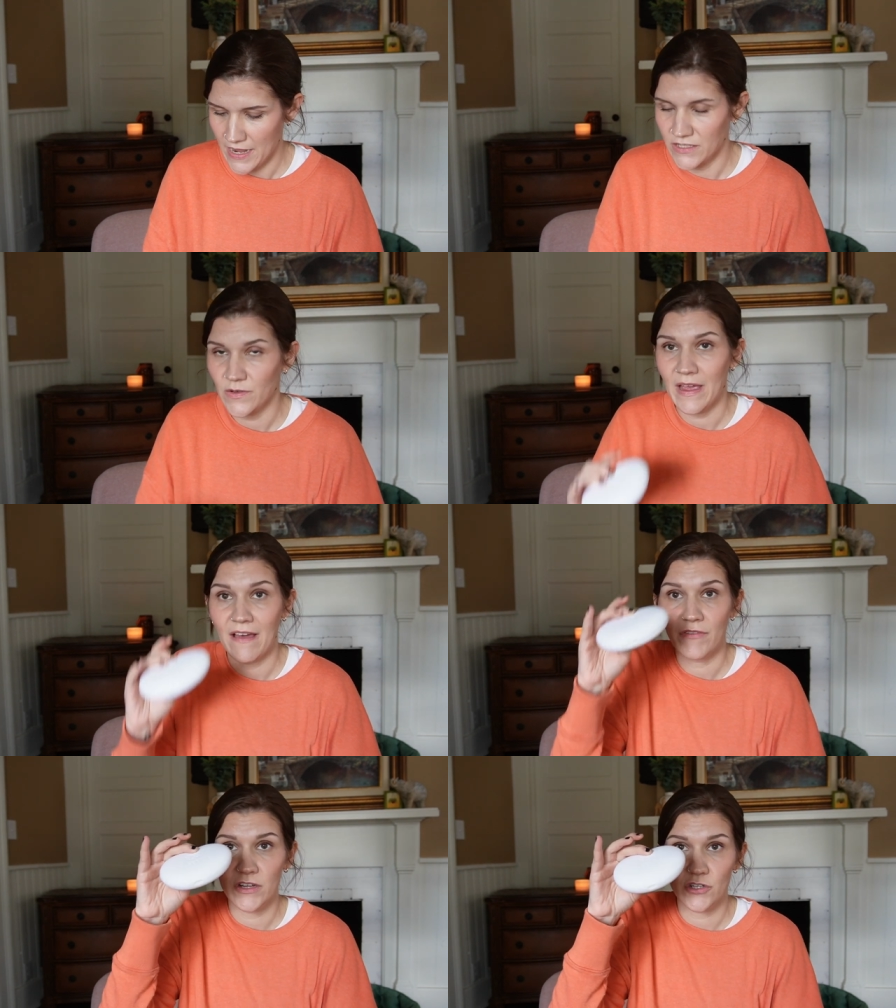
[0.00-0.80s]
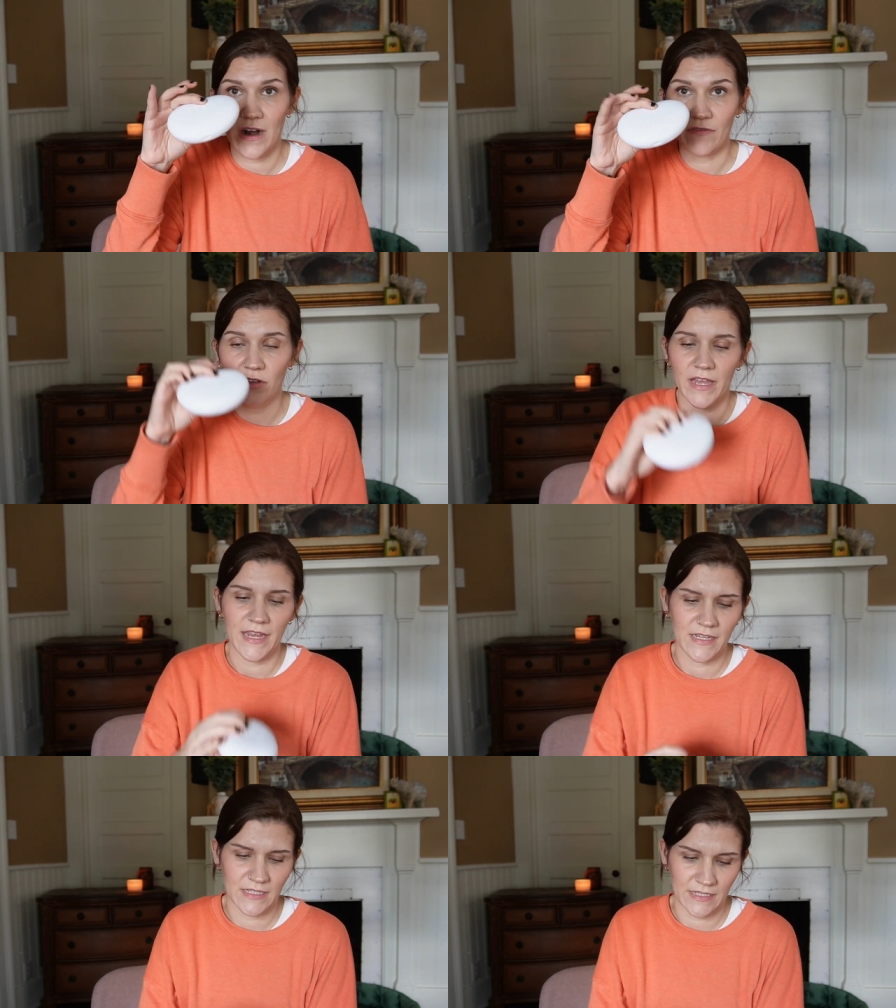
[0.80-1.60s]
And so I have a travel
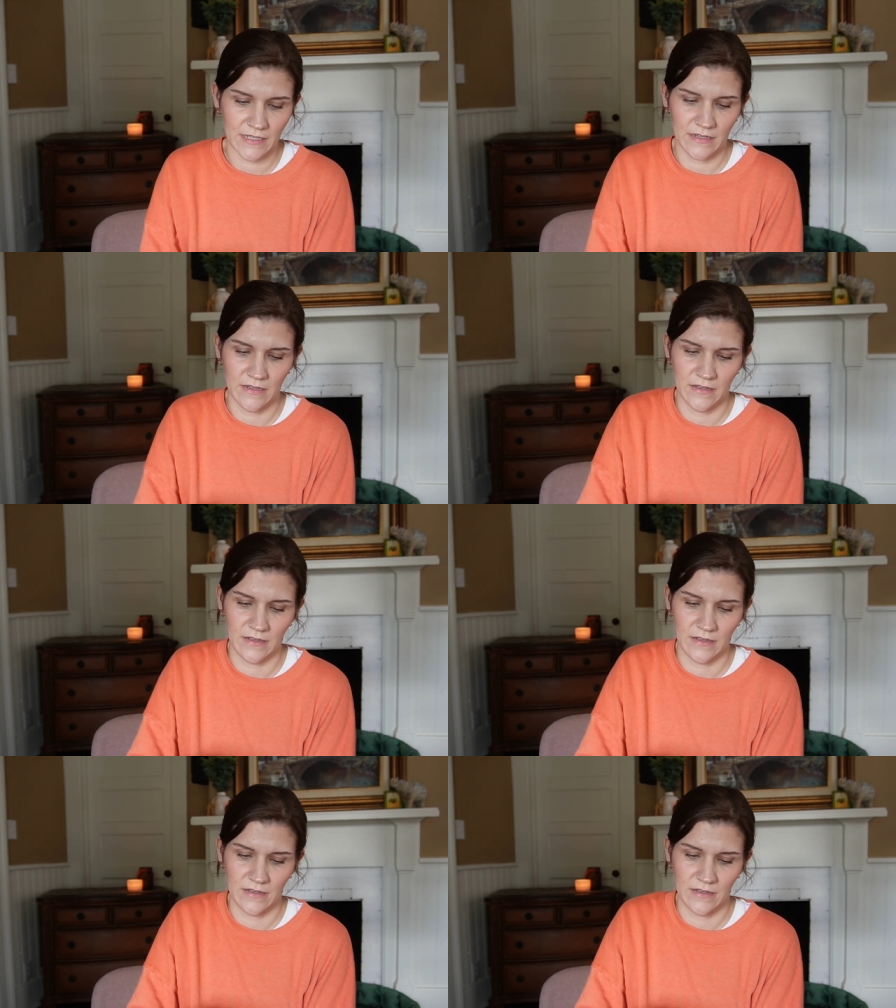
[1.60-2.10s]
case.